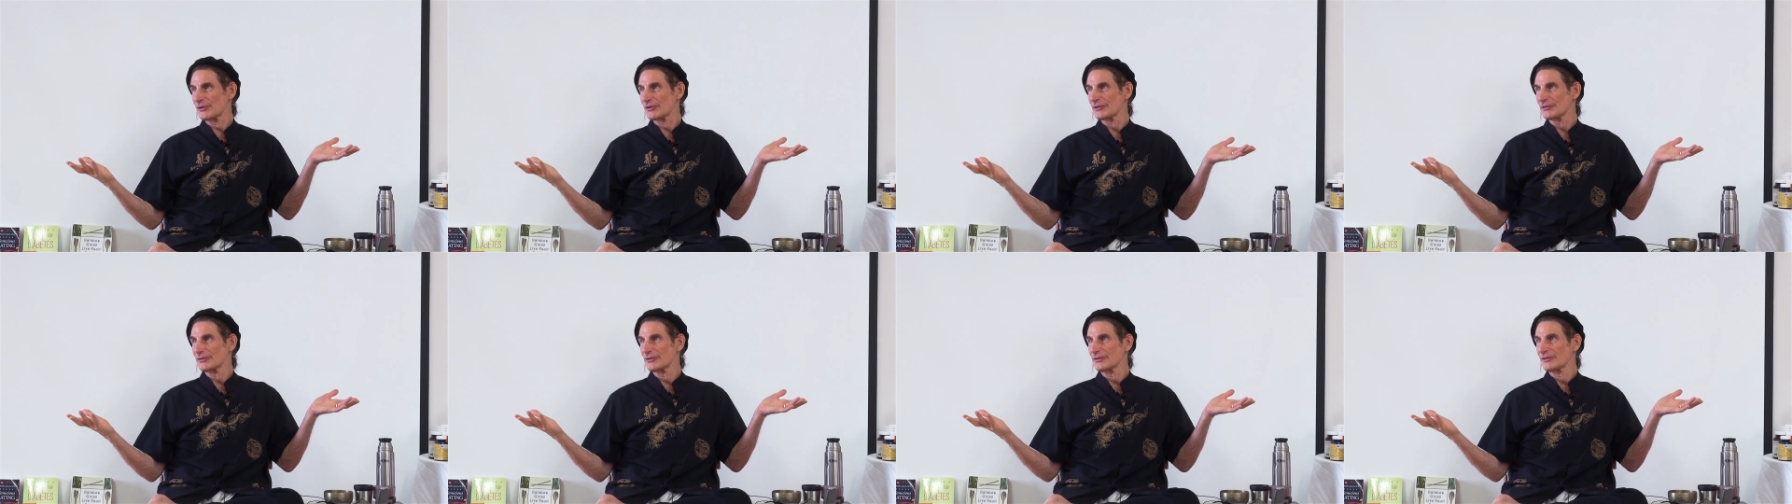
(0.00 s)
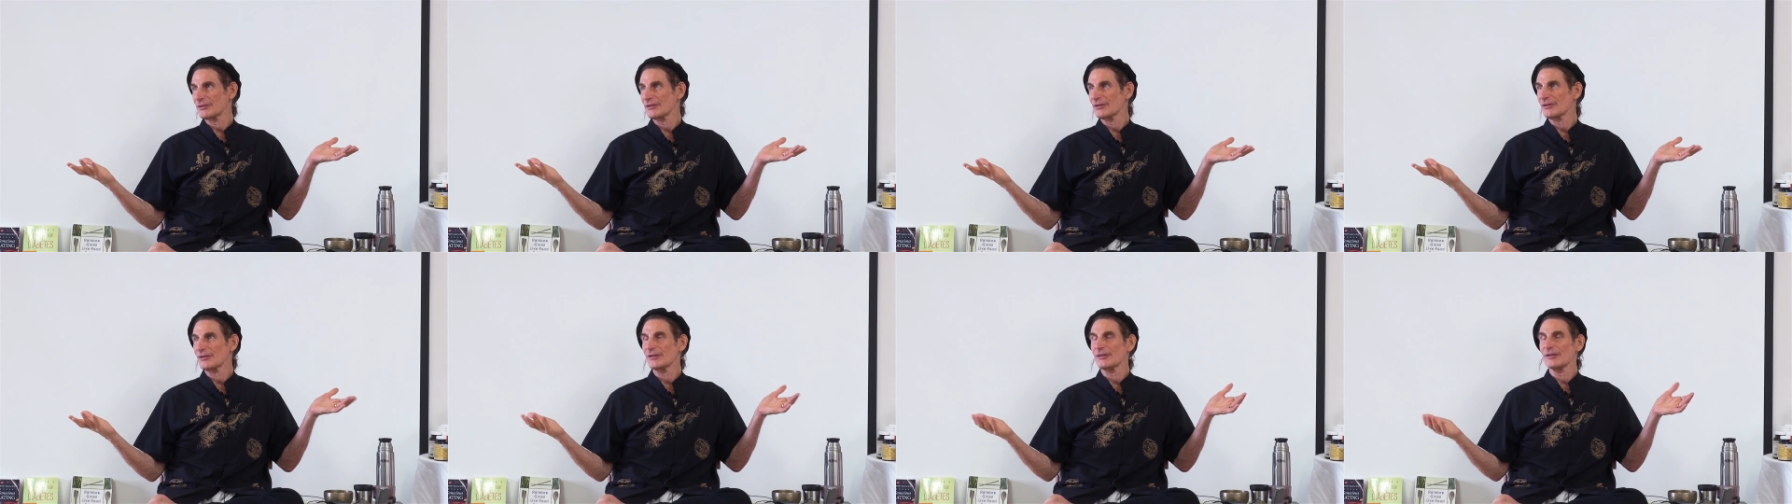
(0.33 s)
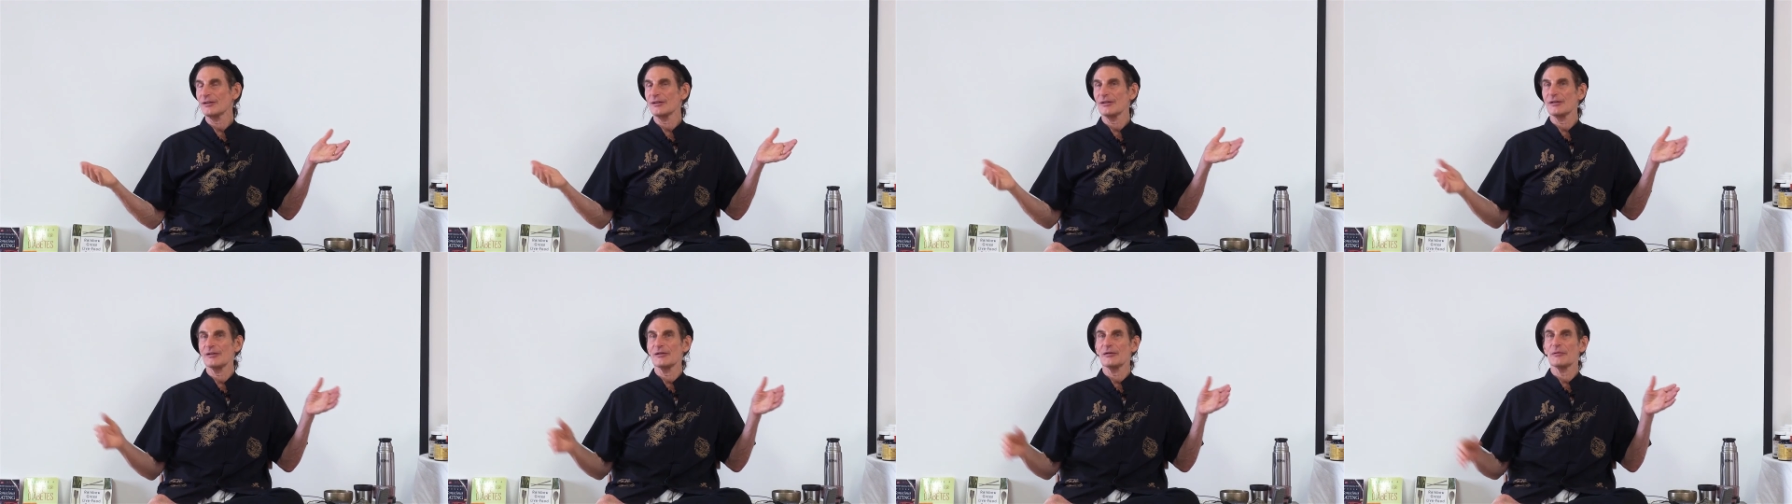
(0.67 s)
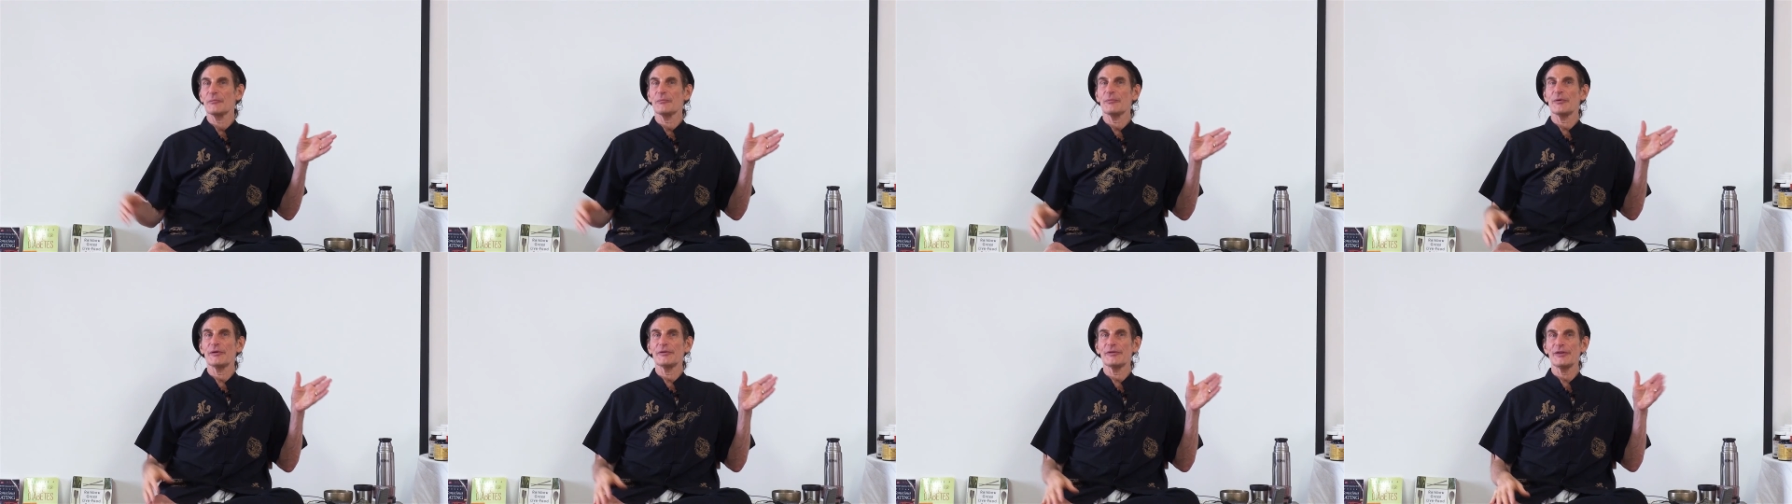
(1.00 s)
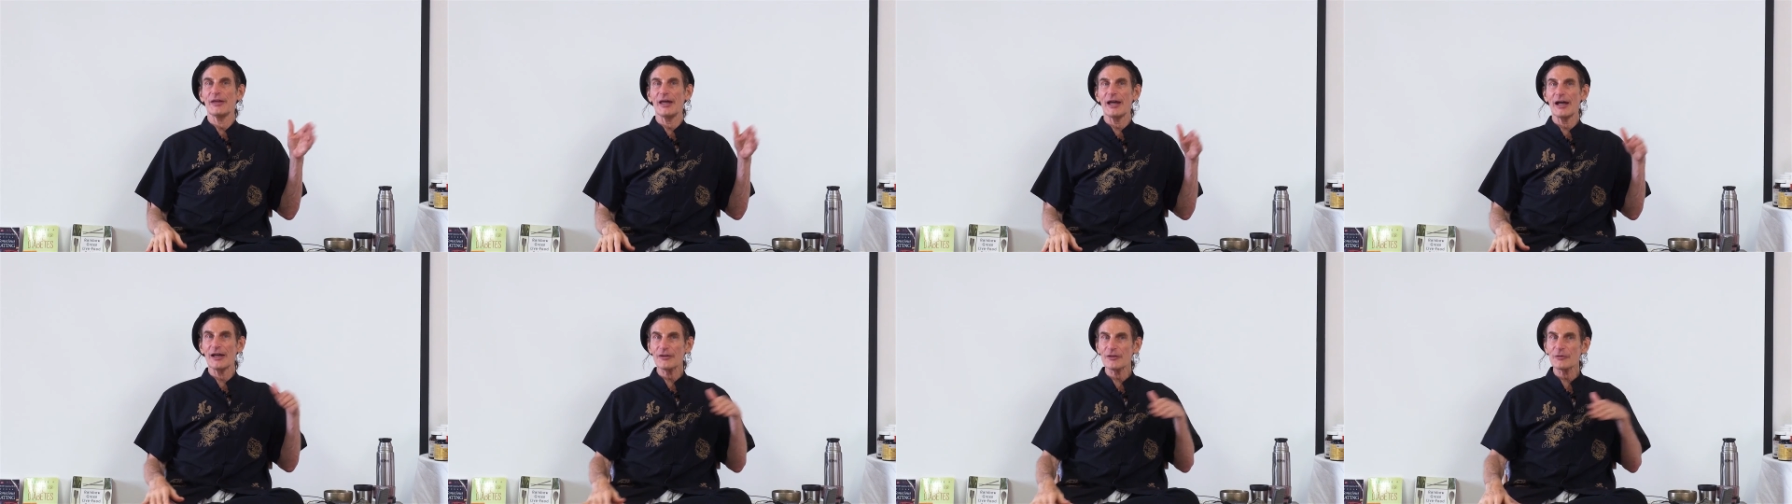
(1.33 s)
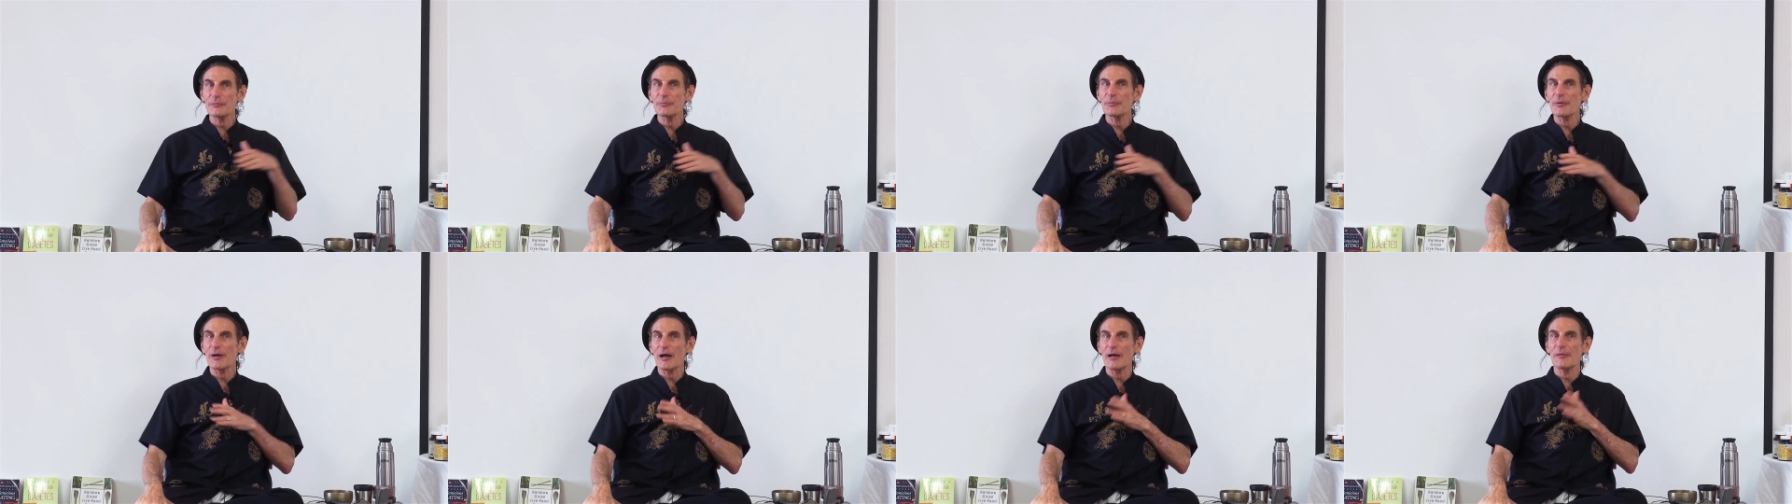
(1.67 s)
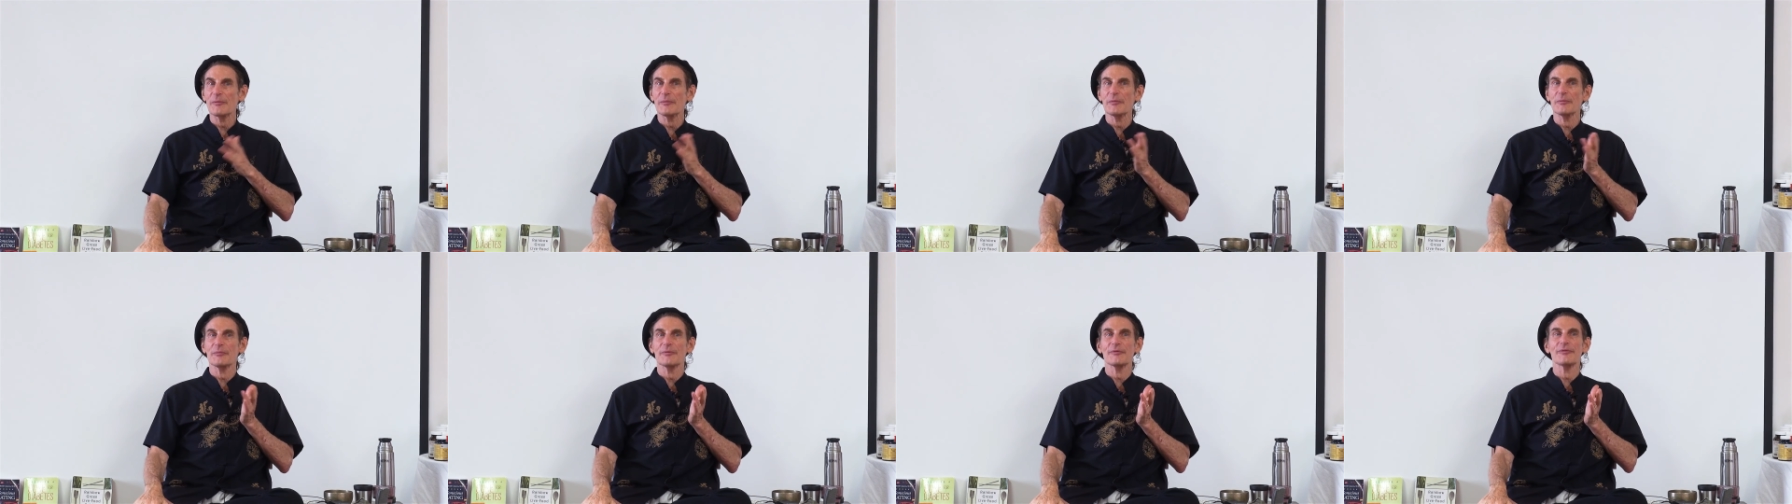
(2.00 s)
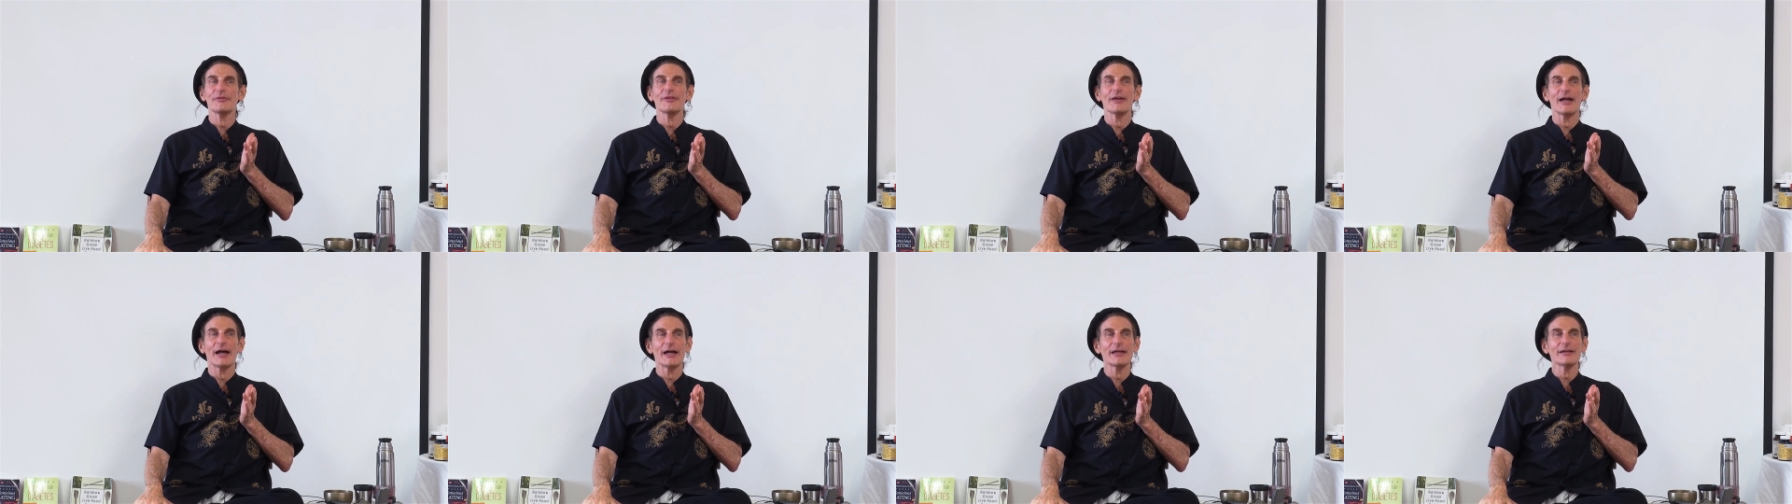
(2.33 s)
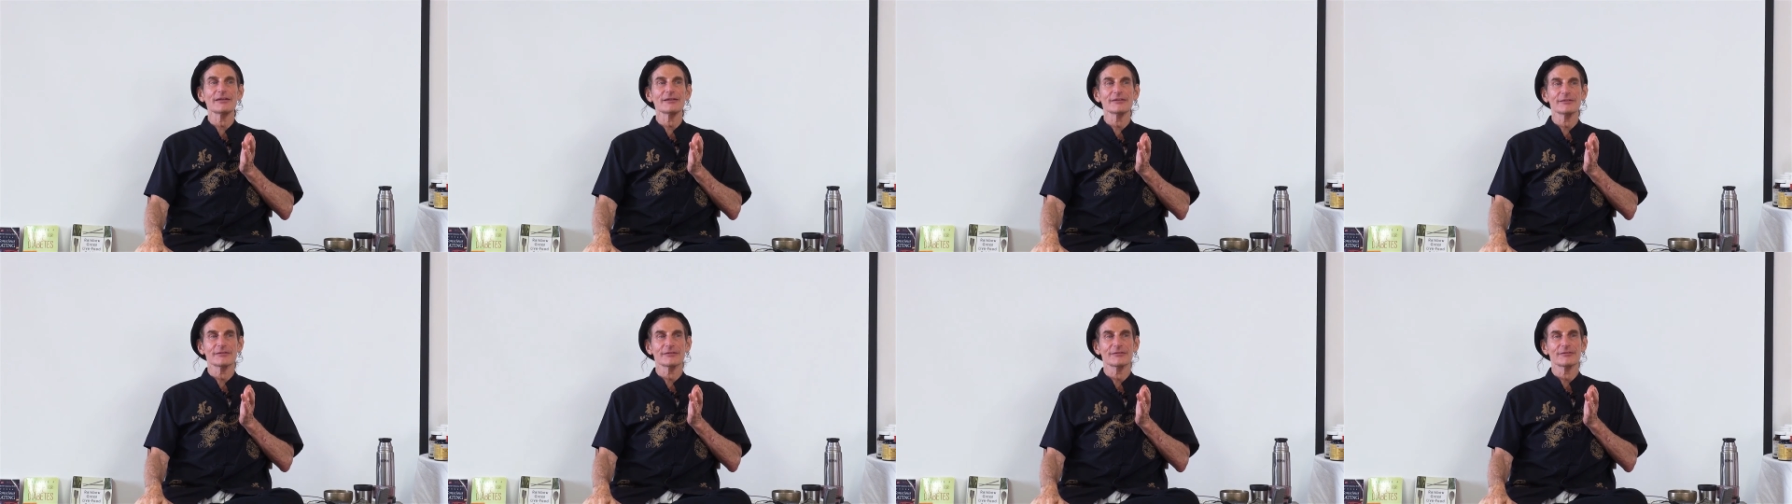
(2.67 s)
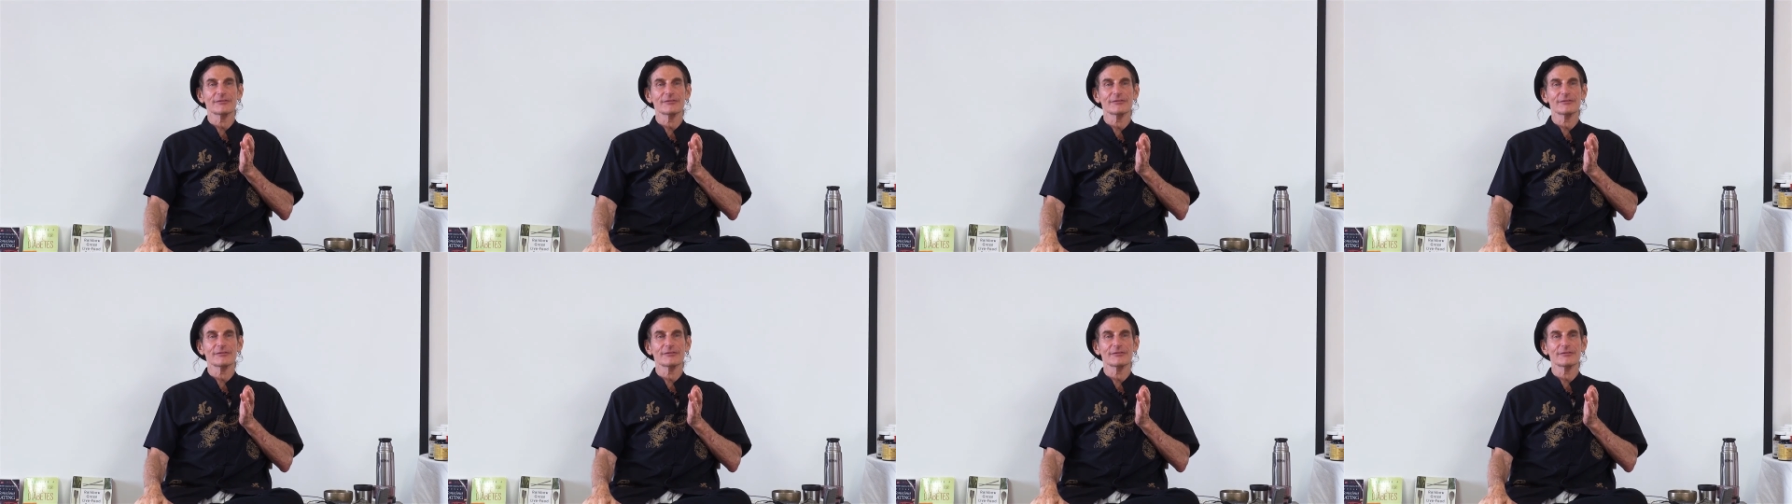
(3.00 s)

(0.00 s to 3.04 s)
it. But the other problem with that